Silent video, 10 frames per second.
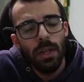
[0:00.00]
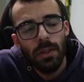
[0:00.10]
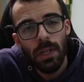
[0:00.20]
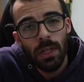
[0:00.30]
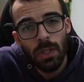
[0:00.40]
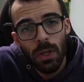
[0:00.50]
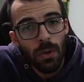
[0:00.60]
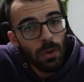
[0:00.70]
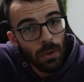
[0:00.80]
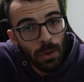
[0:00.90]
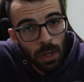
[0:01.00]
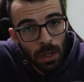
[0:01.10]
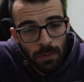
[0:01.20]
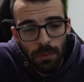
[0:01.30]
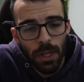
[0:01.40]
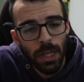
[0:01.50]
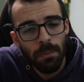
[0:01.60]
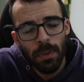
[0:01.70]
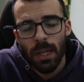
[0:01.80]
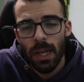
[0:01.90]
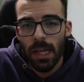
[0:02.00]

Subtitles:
Things go awry for him,